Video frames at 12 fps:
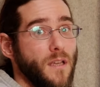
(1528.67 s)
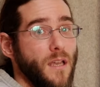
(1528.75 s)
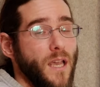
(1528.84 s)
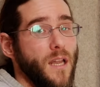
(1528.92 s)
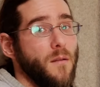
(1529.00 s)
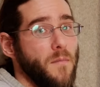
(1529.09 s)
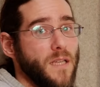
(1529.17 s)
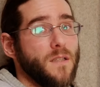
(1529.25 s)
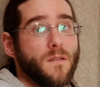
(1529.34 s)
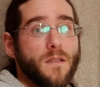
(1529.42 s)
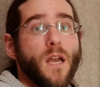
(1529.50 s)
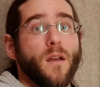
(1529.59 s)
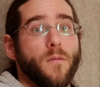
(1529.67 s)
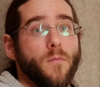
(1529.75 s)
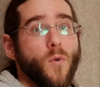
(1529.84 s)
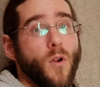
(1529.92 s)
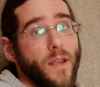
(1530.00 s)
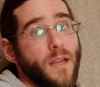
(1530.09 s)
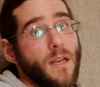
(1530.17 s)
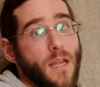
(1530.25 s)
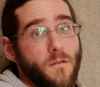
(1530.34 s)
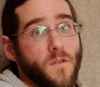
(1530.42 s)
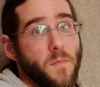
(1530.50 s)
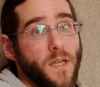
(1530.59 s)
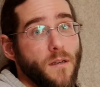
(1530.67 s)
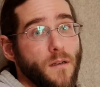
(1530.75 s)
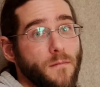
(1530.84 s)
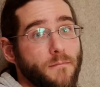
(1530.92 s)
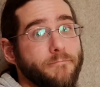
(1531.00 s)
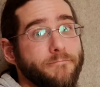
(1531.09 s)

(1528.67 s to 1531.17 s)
And it makes you sound more like a native speaker.